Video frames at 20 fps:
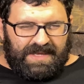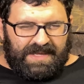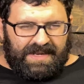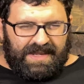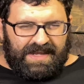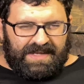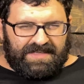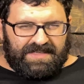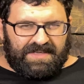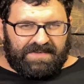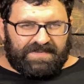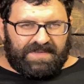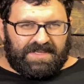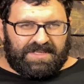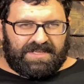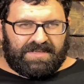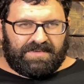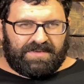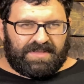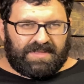had asked if the
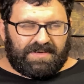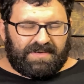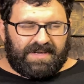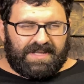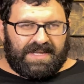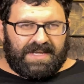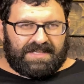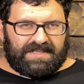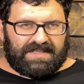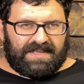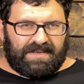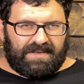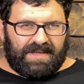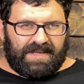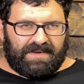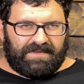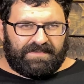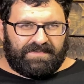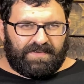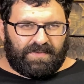230 SL
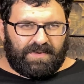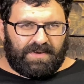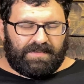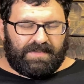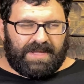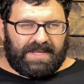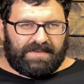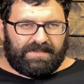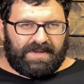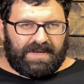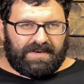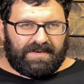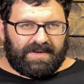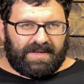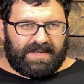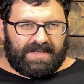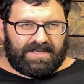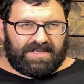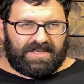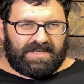had a four main
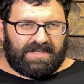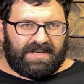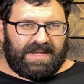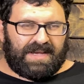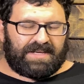bearing engine.